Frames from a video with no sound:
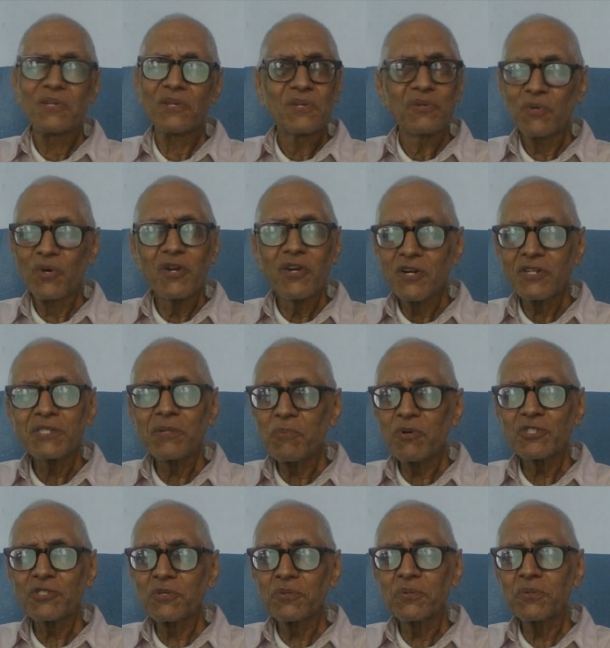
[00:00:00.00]
You are not
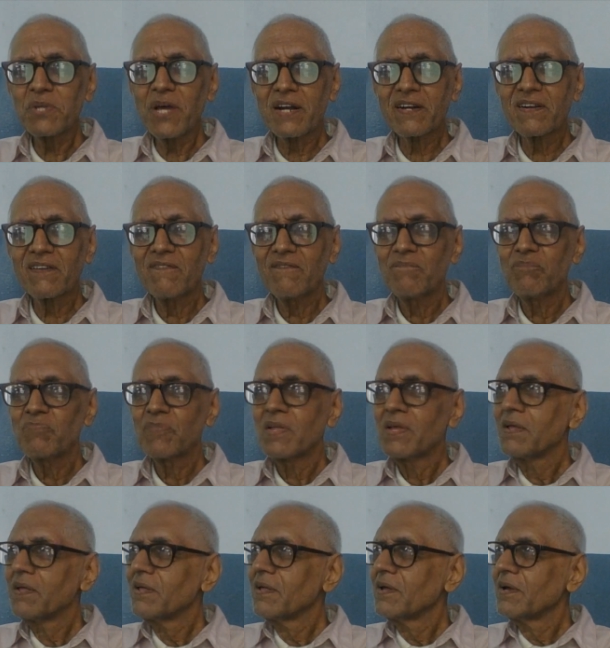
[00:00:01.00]
supposed to do that.
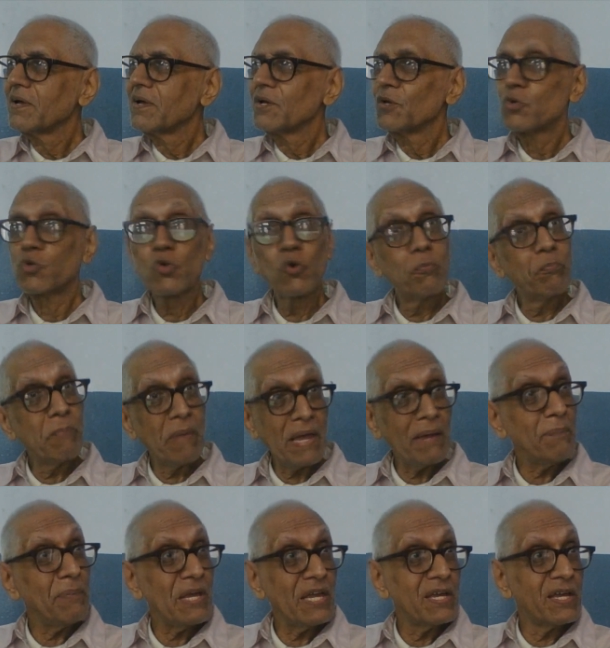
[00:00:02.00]
You may
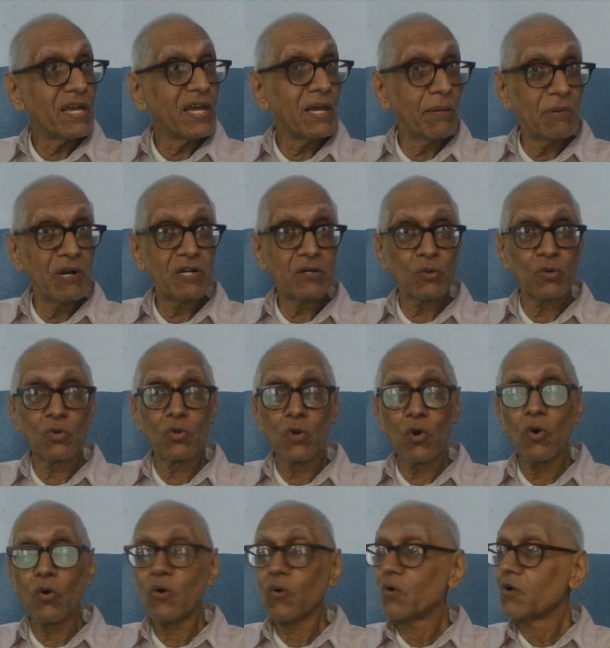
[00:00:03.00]
be able to
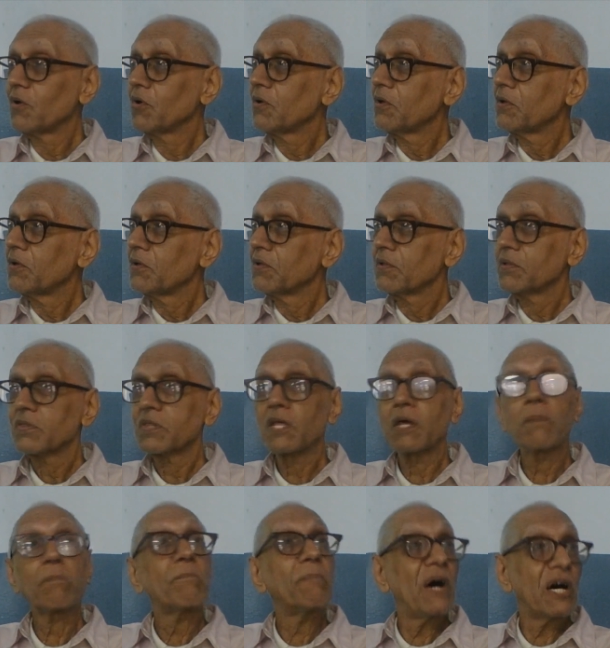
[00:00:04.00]
know
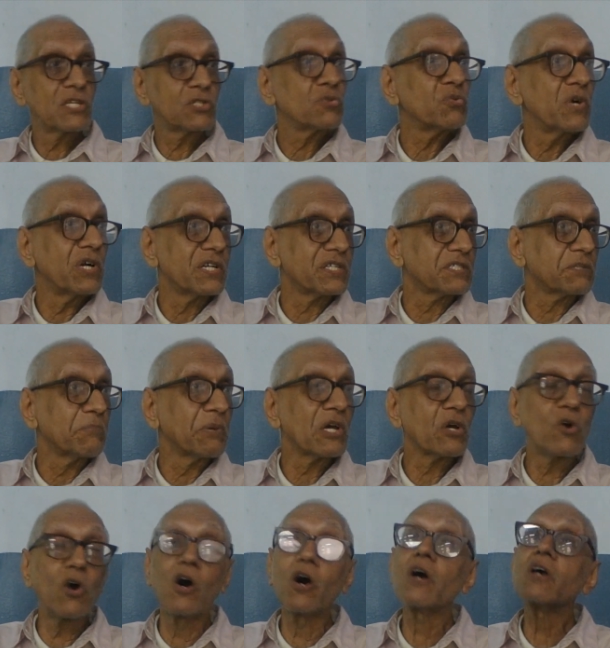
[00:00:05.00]
the passwords
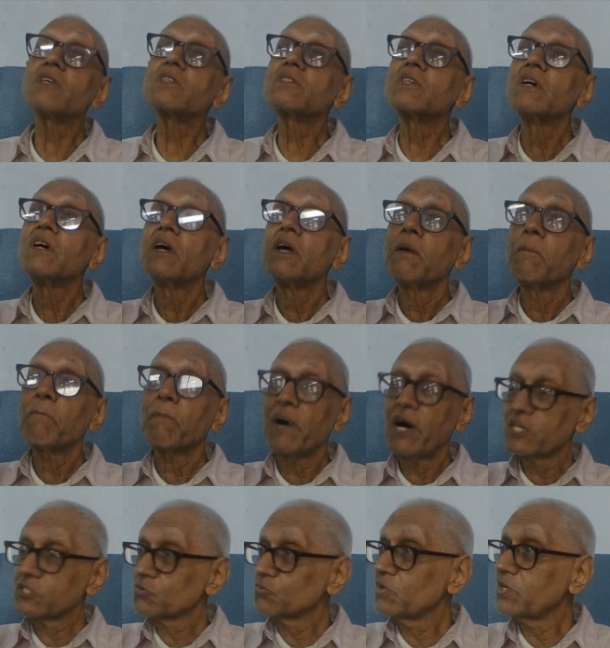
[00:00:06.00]
because
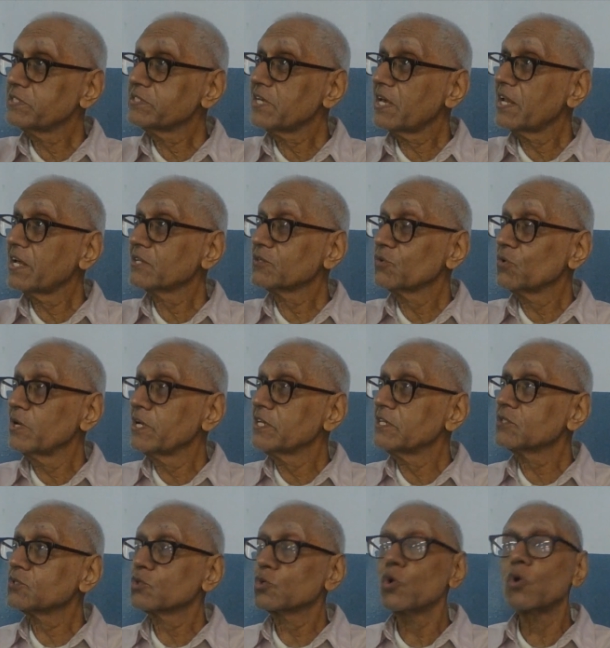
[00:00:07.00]
passwords are actually
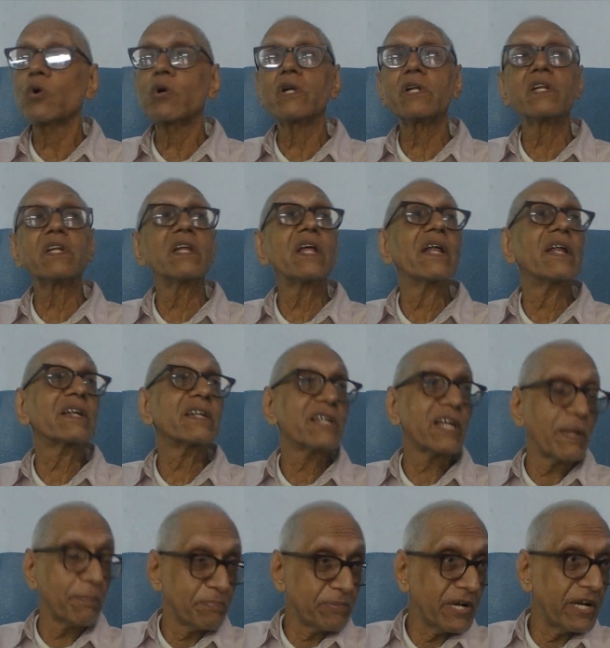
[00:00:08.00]
stored in
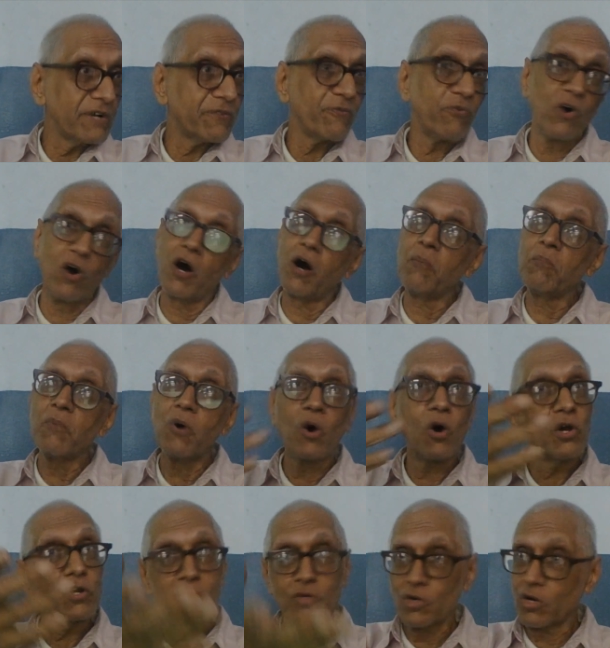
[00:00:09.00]
encrypted form
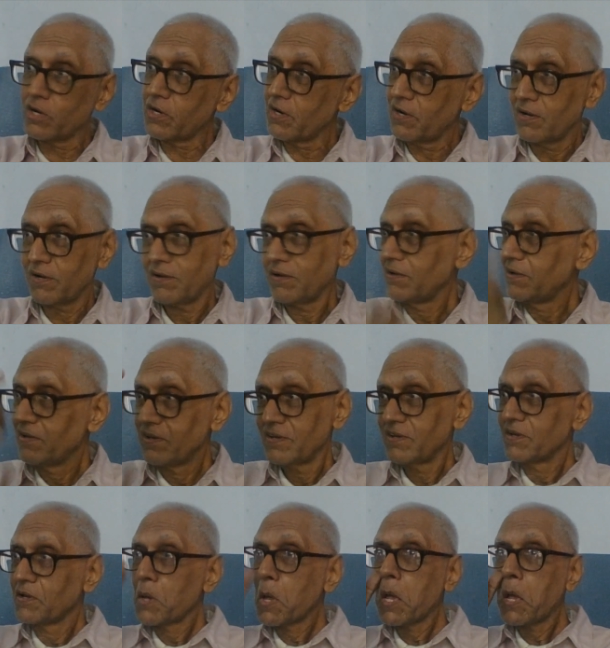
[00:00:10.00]
on your
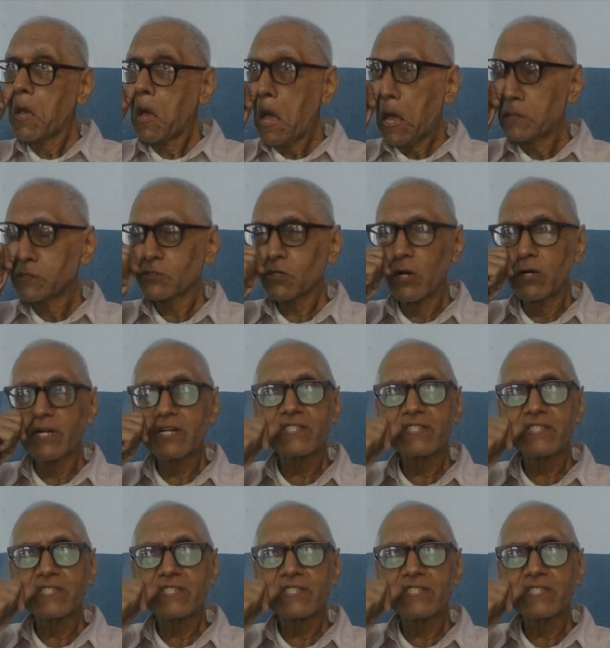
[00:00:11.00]
solid